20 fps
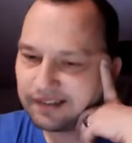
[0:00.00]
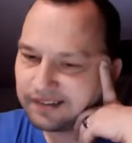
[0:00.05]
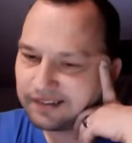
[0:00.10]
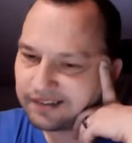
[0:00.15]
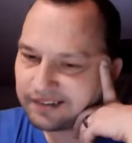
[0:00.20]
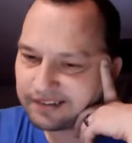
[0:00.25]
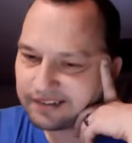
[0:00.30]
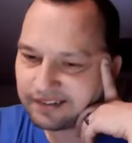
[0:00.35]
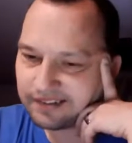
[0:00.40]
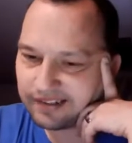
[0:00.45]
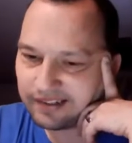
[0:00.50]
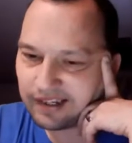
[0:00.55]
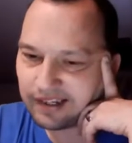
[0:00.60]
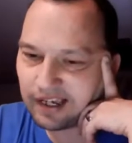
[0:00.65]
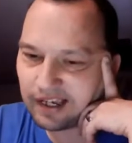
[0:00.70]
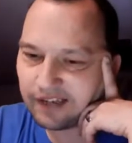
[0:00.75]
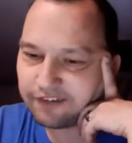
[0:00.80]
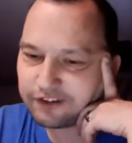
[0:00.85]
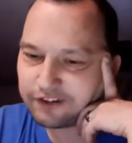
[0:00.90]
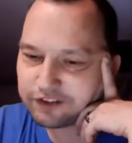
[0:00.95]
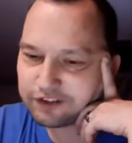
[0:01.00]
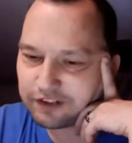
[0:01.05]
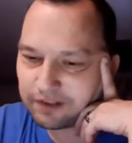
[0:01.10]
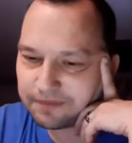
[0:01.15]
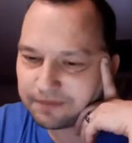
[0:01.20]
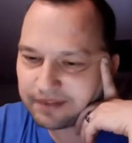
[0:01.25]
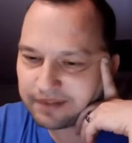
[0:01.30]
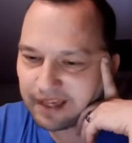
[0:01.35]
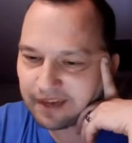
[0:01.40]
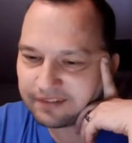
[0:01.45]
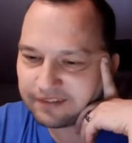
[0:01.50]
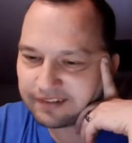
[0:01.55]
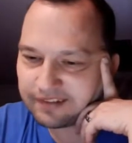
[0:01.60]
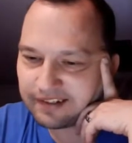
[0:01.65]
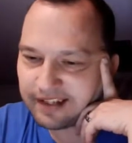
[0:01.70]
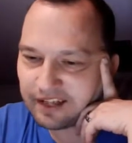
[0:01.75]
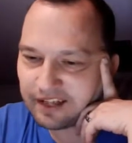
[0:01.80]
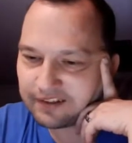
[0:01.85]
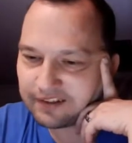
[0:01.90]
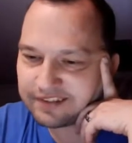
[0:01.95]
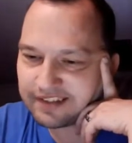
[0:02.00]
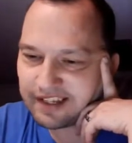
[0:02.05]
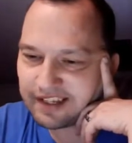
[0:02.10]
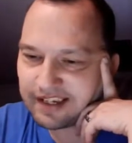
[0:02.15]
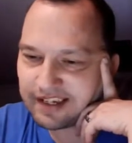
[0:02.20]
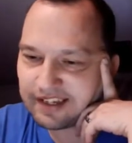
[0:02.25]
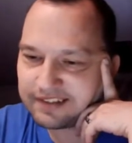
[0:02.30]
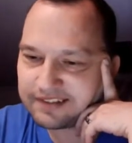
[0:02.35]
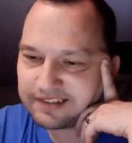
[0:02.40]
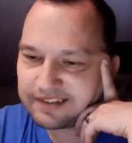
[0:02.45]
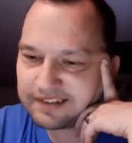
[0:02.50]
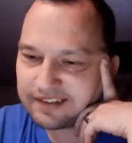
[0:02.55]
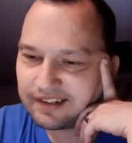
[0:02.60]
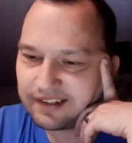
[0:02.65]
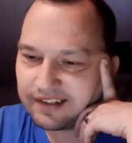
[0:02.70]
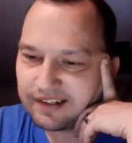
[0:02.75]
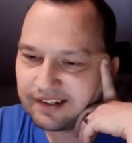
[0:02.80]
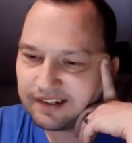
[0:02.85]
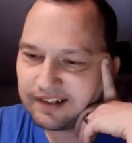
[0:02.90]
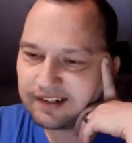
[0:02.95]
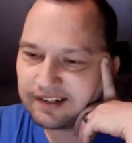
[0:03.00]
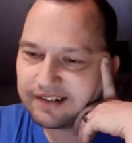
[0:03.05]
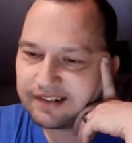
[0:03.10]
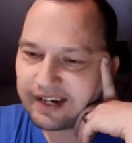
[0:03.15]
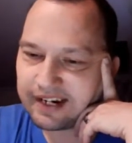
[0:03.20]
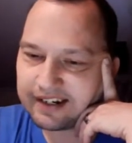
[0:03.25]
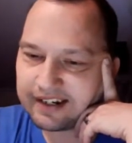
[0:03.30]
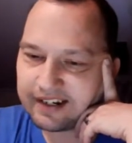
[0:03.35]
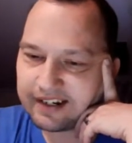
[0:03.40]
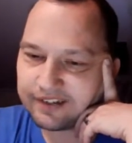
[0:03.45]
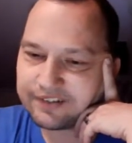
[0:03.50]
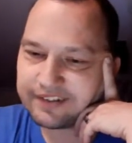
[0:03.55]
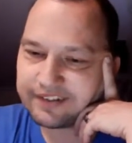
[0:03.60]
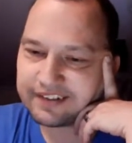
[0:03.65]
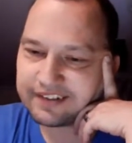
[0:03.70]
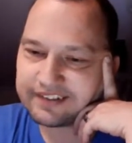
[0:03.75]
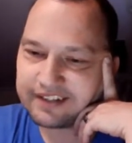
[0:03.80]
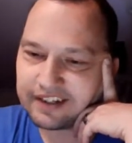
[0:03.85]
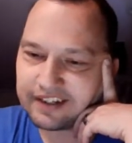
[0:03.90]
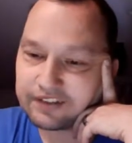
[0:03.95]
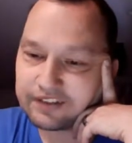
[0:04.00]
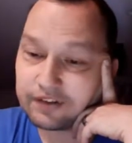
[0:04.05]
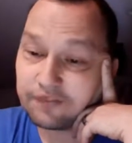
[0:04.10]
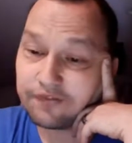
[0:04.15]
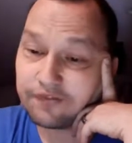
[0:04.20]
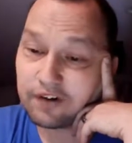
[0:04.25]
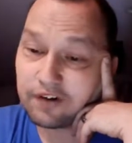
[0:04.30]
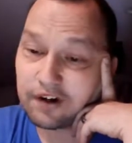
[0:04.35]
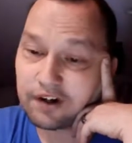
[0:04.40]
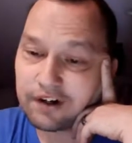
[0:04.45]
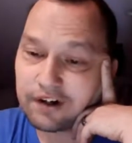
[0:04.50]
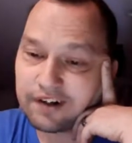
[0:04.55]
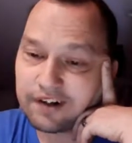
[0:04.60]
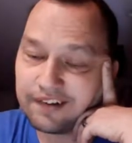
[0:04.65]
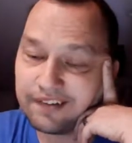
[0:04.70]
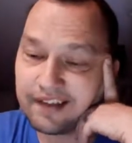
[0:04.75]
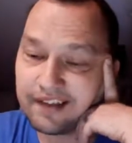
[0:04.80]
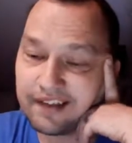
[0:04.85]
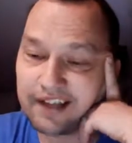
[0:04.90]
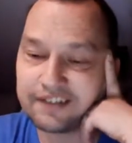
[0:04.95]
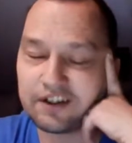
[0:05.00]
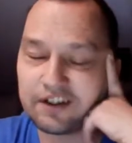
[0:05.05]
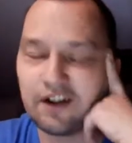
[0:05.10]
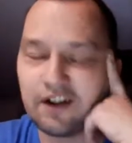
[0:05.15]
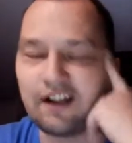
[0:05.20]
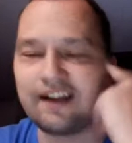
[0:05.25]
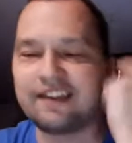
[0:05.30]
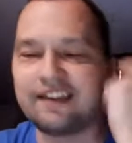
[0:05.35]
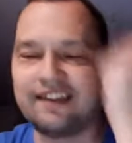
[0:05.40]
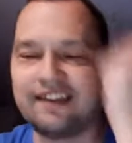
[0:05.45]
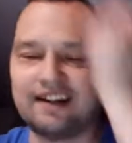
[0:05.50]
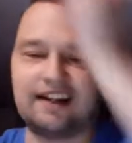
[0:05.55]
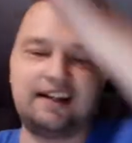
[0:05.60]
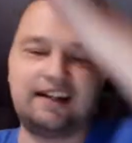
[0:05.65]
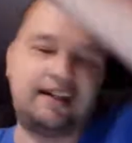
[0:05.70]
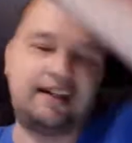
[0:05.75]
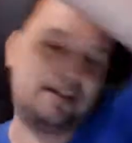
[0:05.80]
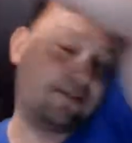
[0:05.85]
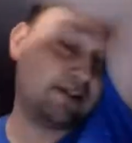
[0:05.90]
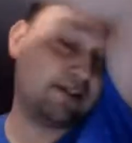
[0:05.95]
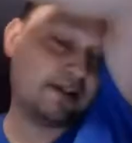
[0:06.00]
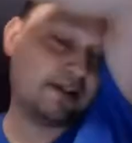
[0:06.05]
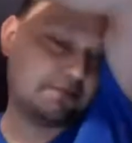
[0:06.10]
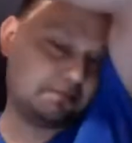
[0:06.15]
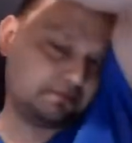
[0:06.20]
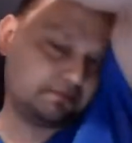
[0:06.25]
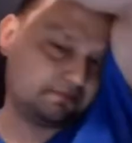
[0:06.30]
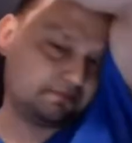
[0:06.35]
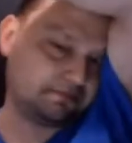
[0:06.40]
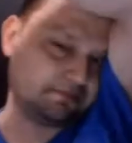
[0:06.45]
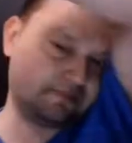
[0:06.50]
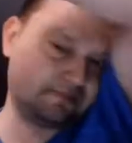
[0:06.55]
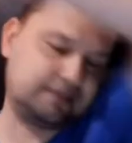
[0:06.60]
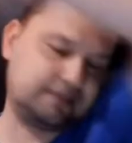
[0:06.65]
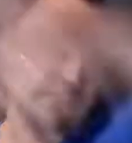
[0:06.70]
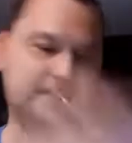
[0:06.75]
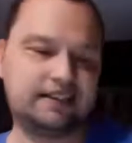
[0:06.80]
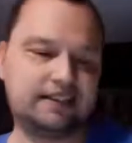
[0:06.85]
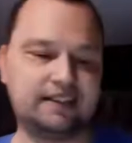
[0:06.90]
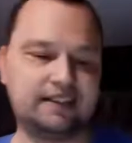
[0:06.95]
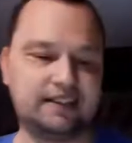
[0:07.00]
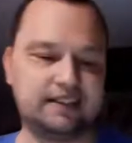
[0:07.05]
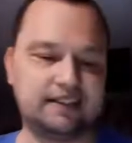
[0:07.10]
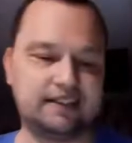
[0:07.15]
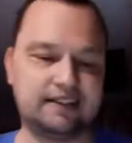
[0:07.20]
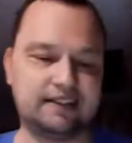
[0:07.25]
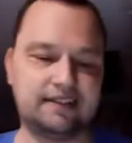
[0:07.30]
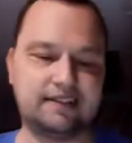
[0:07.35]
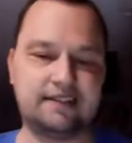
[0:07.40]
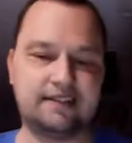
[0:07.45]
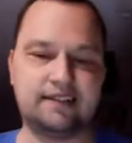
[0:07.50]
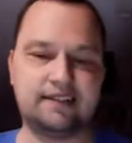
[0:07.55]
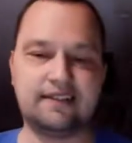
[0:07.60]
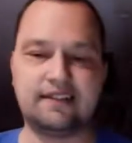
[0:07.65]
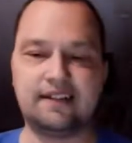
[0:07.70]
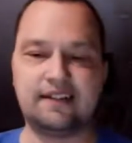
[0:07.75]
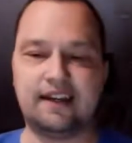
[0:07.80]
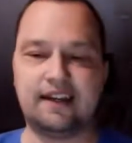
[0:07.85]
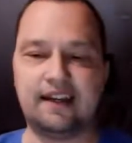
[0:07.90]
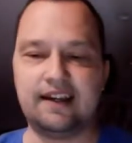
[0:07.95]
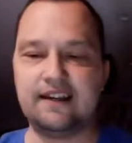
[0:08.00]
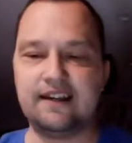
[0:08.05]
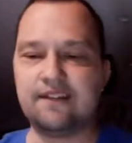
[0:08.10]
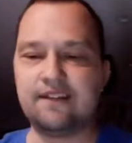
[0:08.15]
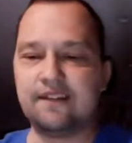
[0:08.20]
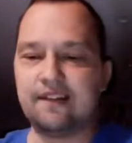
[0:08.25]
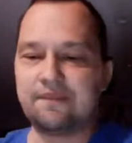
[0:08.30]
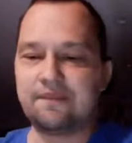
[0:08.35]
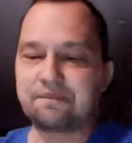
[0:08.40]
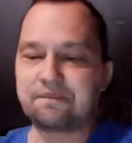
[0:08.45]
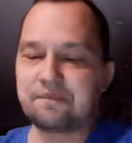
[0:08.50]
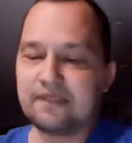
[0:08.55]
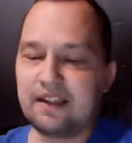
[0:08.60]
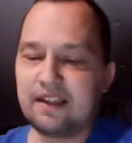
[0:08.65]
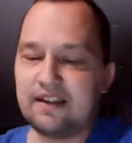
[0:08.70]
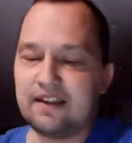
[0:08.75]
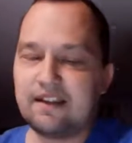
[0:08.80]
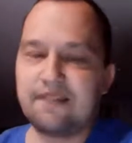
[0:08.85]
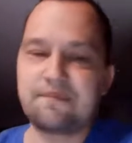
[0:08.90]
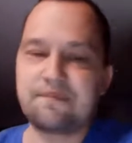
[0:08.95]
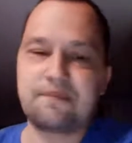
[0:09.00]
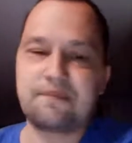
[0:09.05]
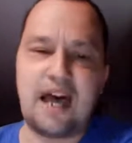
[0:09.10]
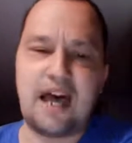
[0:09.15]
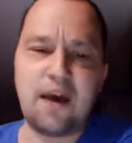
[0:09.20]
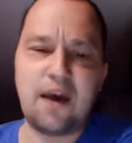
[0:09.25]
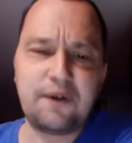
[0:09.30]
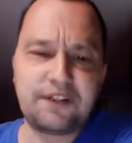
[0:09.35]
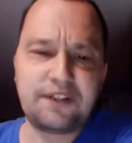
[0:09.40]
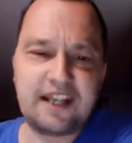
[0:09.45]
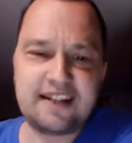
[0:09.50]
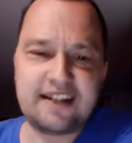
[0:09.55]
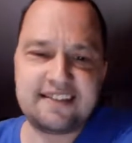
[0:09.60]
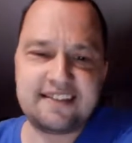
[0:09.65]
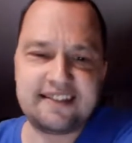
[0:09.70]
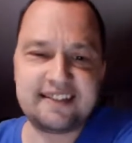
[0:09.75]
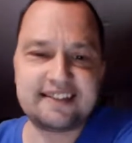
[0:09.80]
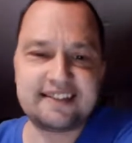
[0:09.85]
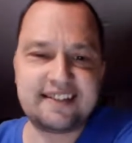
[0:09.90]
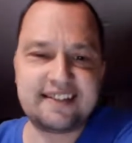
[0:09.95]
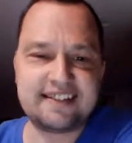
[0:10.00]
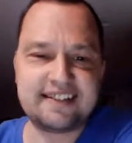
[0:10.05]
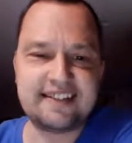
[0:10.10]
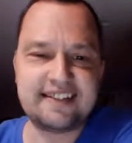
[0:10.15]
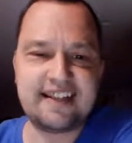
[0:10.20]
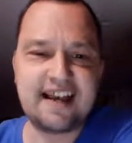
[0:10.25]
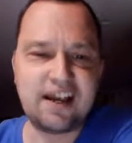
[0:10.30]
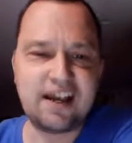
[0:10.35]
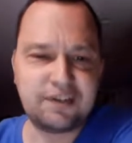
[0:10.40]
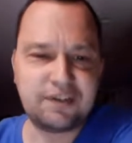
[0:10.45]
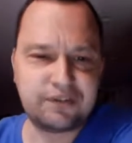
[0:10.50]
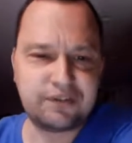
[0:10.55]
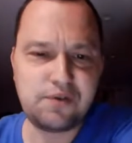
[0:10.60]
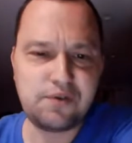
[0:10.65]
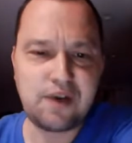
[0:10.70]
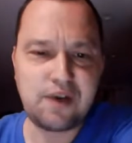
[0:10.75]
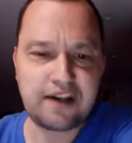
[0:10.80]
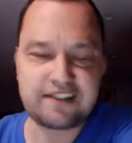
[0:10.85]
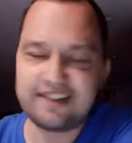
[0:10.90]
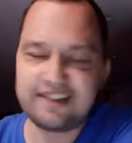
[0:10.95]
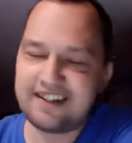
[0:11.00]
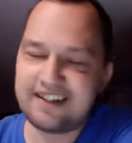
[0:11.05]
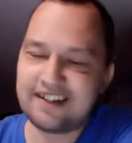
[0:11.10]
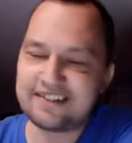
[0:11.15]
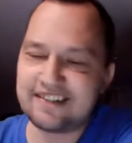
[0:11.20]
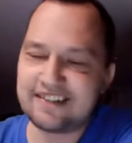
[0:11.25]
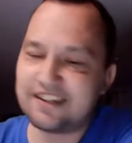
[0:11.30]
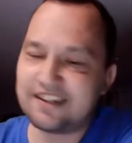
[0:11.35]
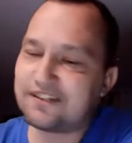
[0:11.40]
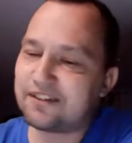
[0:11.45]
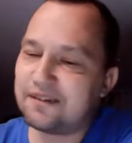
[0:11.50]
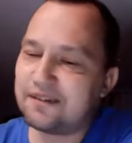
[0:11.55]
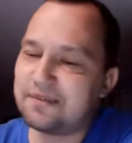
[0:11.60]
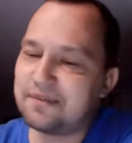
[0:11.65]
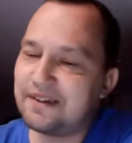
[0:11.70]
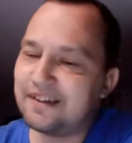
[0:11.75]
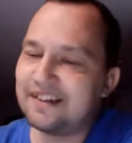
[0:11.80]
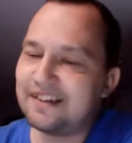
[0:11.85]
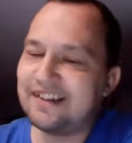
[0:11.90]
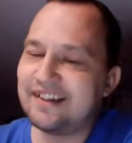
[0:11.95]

Let's see. Fish Streams has the downsize. Taking down 6 tanks so far, and that's all I think I give up. Yeah. I wish I had 6 tanks in the house, 2 actually downsized from.